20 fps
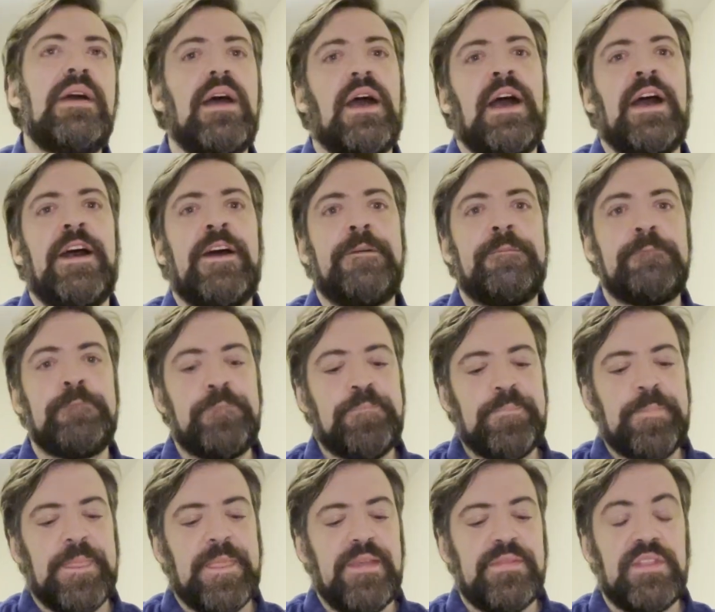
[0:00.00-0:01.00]

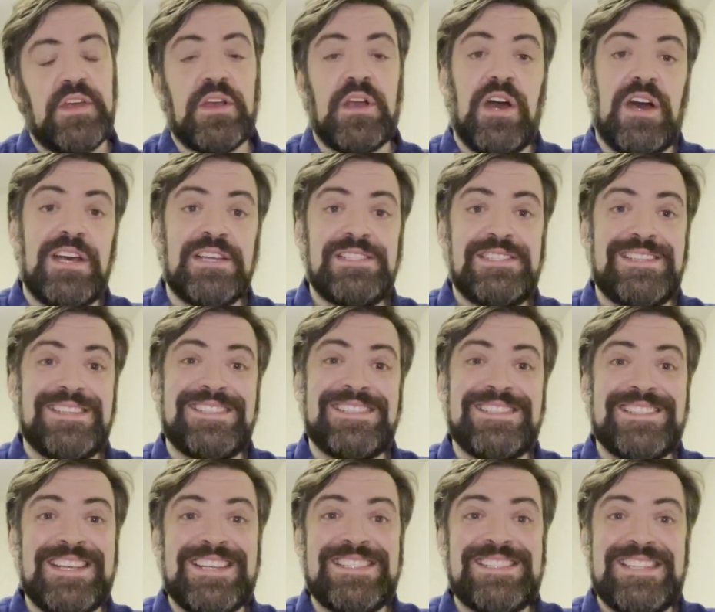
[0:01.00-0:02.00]
The cost is
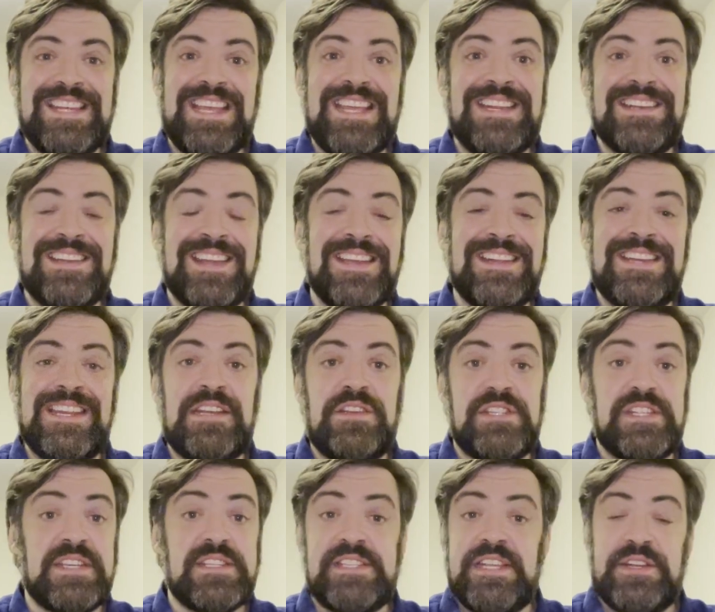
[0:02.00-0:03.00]

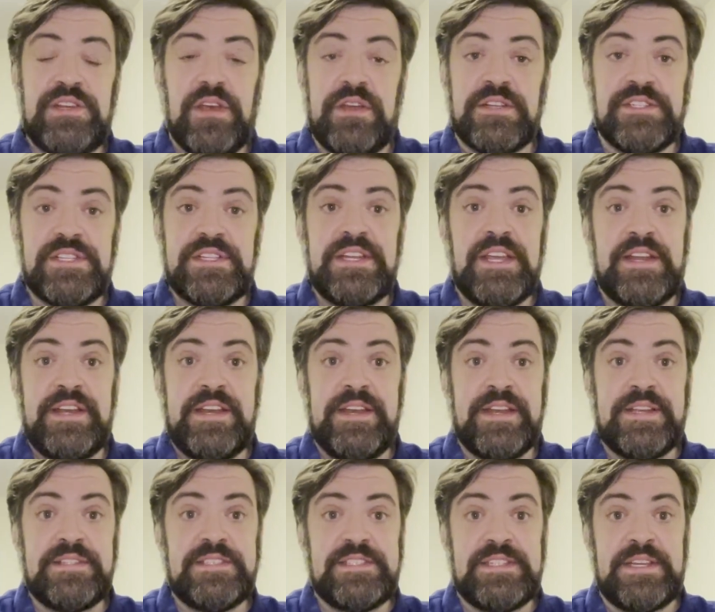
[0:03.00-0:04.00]

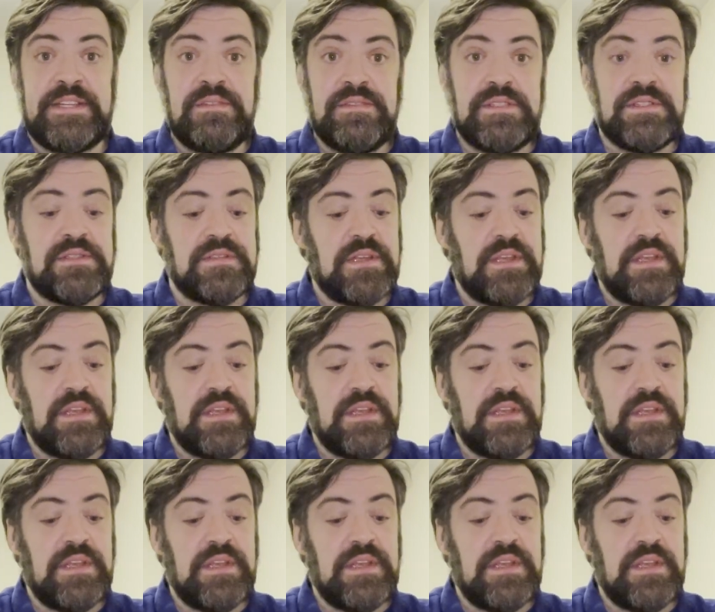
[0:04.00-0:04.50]
$16.99